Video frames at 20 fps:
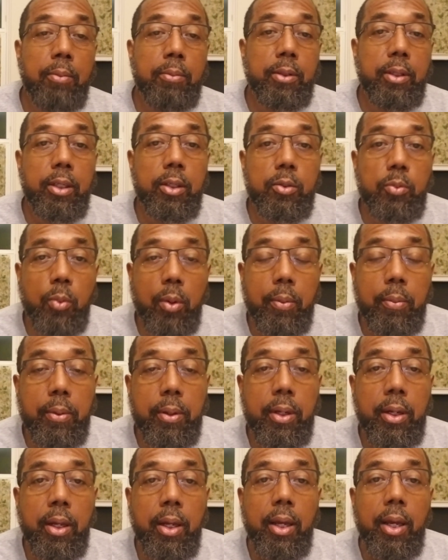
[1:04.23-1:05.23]
against women.
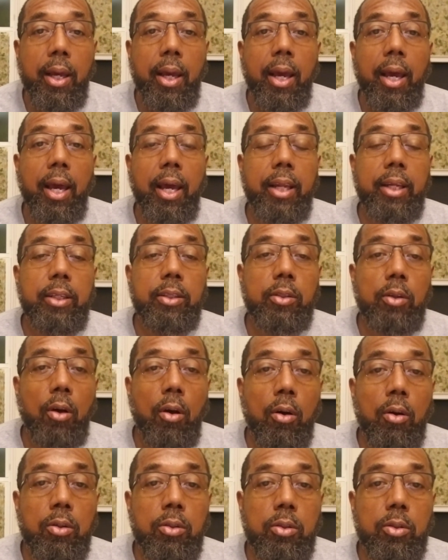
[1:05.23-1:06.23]
And he's
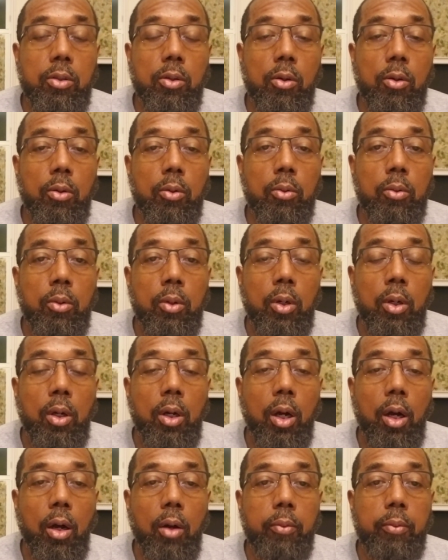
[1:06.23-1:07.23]
also
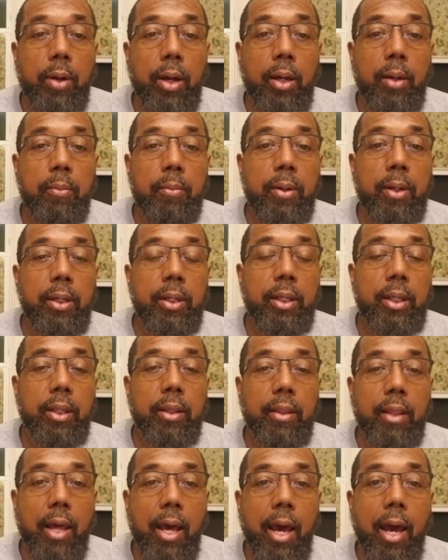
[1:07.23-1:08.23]
recommending
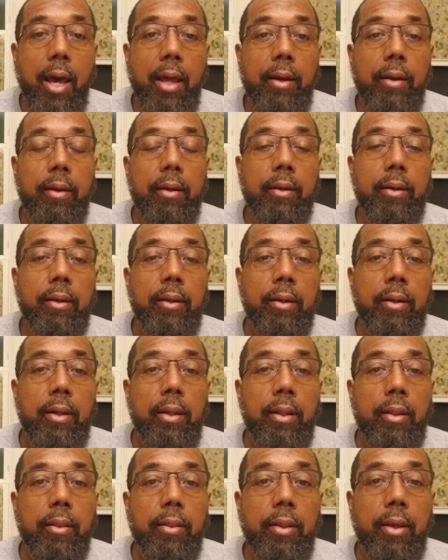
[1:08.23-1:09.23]
that
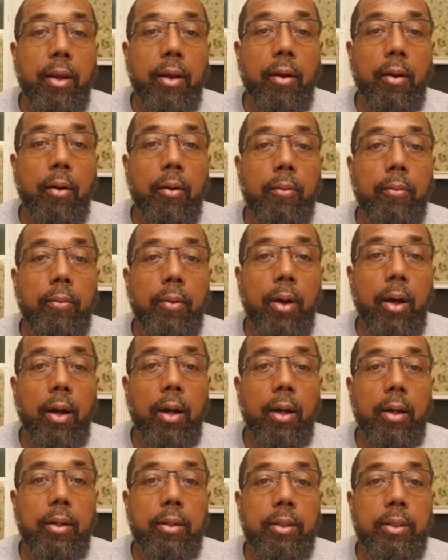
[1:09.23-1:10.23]
their
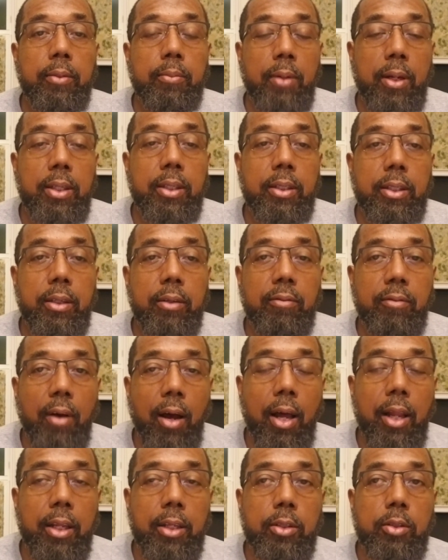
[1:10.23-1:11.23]
domestic
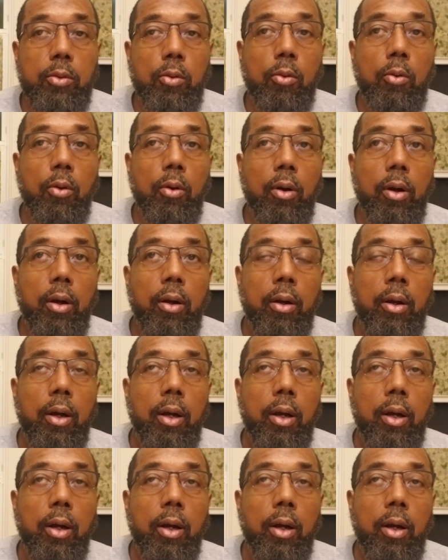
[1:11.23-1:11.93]
violence or